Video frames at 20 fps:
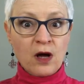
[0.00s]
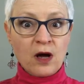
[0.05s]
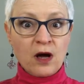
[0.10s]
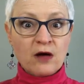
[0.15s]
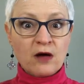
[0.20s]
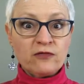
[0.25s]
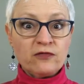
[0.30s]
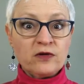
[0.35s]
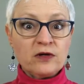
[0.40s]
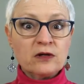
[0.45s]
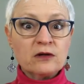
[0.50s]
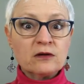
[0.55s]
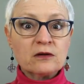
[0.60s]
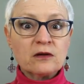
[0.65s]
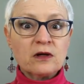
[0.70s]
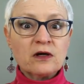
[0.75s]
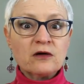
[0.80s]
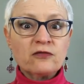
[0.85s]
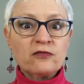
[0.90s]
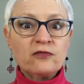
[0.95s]
A fear
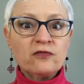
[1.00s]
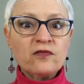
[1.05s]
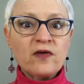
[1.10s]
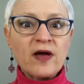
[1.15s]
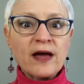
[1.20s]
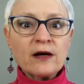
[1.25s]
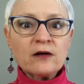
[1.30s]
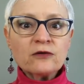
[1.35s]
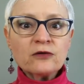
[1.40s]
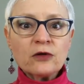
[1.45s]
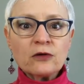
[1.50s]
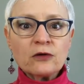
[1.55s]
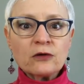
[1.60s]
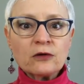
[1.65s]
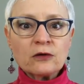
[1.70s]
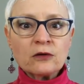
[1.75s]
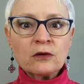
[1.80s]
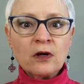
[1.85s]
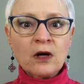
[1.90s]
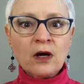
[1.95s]
of
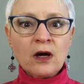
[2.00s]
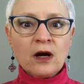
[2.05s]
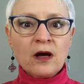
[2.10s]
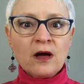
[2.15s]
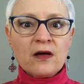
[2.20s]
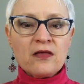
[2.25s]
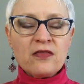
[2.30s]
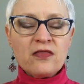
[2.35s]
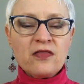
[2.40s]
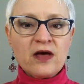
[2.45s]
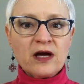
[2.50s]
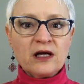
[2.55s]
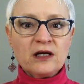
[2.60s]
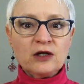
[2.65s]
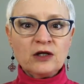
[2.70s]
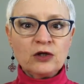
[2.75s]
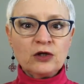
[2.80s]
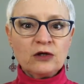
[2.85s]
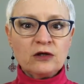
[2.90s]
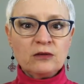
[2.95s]
failure
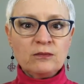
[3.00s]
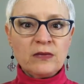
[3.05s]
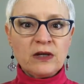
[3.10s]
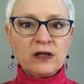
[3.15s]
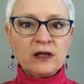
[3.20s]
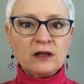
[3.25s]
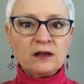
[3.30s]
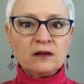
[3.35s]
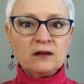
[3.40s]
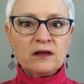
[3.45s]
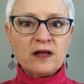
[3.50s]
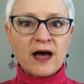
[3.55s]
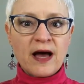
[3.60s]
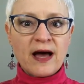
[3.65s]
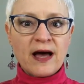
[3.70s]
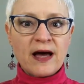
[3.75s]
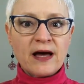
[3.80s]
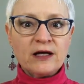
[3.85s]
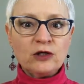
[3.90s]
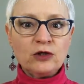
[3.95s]
then could mean
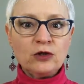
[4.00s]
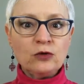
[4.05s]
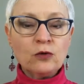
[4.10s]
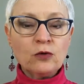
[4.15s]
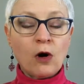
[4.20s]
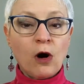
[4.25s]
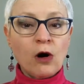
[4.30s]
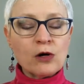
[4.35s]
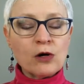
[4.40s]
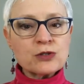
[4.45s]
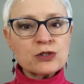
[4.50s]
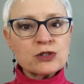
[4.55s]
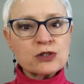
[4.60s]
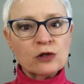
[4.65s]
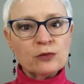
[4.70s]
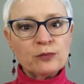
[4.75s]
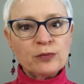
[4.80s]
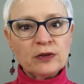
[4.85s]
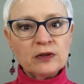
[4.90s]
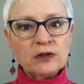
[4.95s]
that you
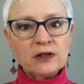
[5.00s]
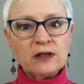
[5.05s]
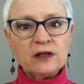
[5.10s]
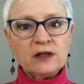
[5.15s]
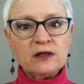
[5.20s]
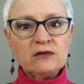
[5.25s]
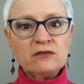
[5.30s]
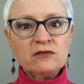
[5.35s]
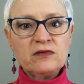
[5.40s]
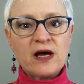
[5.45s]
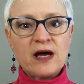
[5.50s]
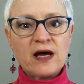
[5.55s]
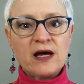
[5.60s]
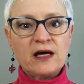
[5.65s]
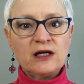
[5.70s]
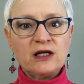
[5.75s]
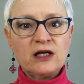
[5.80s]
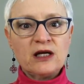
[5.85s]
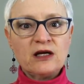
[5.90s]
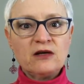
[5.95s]
also believe
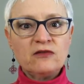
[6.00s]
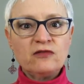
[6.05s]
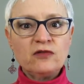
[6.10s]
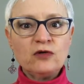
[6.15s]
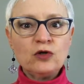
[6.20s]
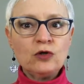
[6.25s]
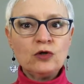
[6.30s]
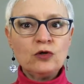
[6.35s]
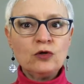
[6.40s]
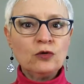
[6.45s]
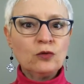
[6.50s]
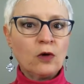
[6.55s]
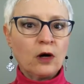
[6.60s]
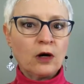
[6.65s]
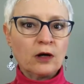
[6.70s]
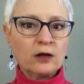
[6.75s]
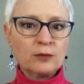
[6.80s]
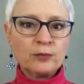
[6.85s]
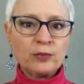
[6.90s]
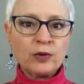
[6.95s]
that if you
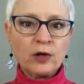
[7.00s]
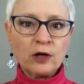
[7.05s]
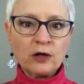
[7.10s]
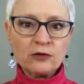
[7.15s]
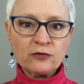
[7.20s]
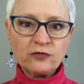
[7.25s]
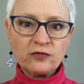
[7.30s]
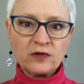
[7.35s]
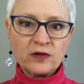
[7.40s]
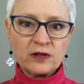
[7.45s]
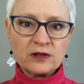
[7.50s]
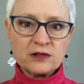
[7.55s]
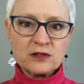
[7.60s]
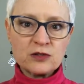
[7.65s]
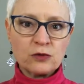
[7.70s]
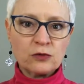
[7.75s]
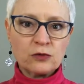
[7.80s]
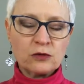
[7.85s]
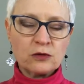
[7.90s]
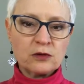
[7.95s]
aren't perfect
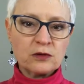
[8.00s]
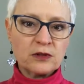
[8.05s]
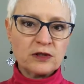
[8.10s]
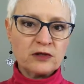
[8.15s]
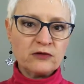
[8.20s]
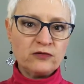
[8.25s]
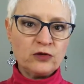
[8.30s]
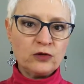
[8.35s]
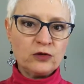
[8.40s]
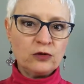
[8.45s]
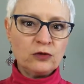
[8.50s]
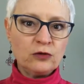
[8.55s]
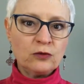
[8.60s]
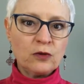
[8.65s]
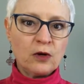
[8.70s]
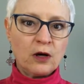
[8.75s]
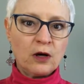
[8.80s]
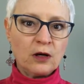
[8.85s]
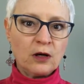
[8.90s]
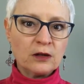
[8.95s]
or if
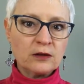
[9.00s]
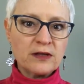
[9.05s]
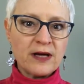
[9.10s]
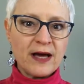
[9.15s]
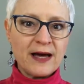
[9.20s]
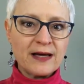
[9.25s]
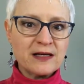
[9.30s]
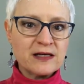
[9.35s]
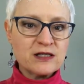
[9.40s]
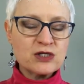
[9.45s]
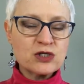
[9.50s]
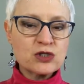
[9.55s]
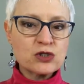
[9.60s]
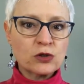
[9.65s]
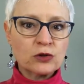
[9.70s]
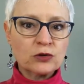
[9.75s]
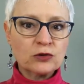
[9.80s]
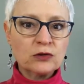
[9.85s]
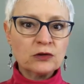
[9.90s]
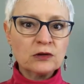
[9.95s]
you aren't at a
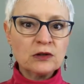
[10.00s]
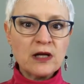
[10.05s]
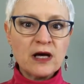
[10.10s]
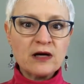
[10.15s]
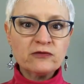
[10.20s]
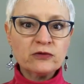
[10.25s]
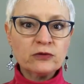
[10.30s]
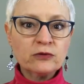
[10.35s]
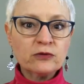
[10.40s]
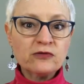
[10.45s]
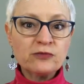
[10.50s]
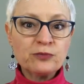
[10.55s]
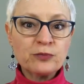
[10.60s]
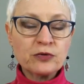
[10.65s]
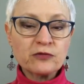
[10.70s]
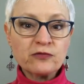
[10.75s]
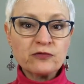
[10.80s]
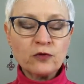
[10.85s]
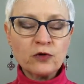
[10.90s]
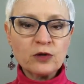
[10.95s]
certain level of
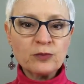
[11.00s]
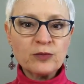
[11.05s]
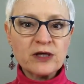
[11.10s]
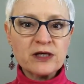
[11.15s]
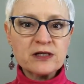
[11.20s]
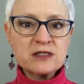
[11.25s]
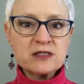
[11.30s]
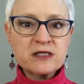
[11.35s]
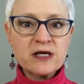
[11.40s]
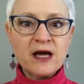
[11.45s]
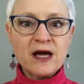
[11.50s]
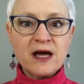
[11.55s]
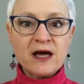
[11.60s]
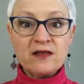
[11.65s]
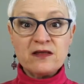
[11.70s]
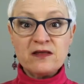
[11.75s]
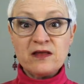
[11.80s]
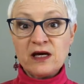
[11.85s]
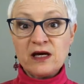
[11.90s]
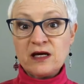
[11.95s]
performance,
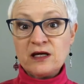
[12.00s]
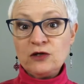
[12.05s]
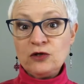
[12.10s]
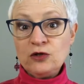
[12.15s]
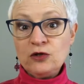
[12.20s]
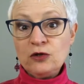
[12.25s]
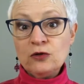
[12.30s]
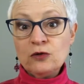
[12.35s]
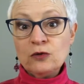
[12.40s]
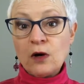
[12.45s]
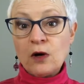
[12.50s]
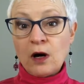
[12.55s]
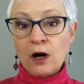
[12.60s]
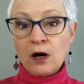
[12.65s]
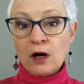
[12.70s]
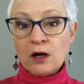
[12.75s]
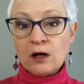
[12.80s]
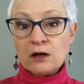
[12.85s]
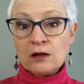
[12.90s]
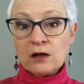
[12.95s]
then you
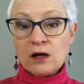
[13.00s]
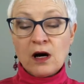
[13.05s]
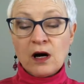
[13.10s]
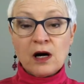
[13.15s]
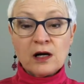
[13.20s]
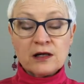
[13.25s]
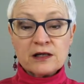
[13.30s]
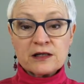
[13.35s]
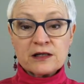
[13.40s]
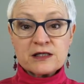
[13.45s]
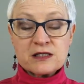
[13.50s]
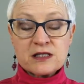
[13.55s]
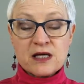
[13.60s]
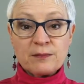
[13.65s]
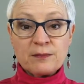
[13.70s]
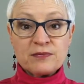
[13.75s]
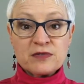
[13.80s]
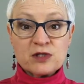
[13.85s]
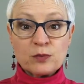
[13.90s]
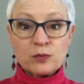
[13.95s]
are
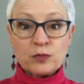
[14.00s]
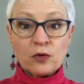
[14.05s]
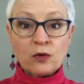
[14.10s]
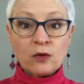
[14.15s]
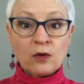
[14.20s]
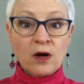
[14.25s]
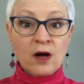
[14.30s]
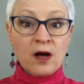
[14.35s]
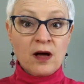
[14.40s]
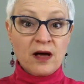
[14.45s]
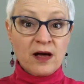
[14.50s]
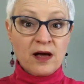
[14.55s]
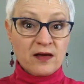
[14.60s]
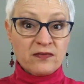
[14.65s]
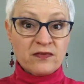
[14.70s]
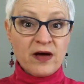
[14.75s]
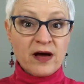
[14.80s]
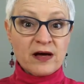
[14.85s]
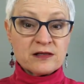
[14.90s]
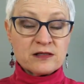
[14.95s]
unacceptable.
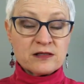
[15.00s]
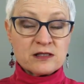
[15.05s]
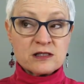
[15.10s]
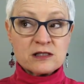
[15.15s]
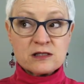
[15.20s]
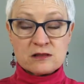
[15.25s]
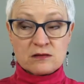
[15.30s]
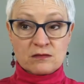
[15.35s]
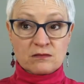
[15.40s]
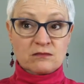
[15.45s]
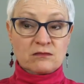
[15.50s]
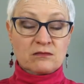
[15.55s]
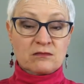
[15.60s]
And that's